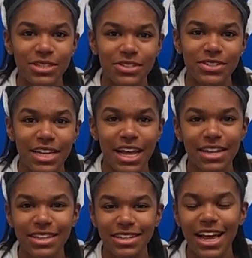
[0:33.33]
so it's kind
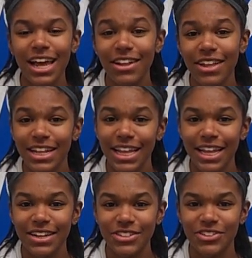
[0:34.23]
of like the
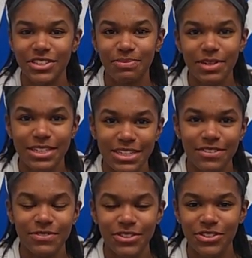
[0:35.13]
800, but it's going
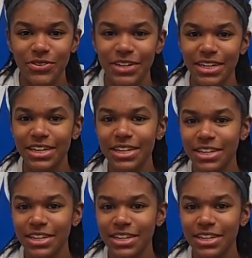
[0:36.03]
to feel shorter.